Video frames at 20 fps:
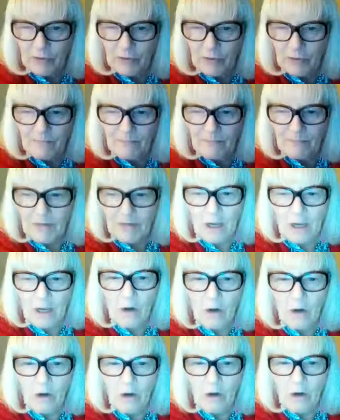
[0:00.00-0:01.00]
I hope,
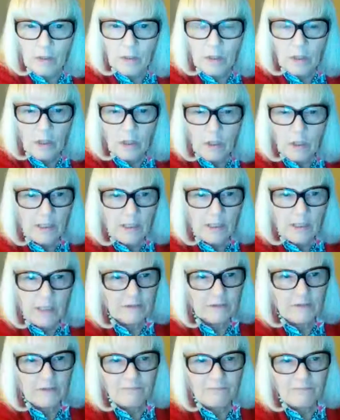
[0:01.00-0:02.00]
is good for
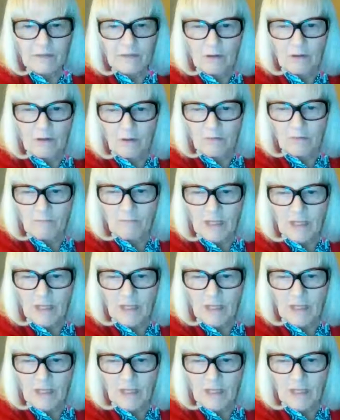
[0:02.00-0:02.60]
the whole month.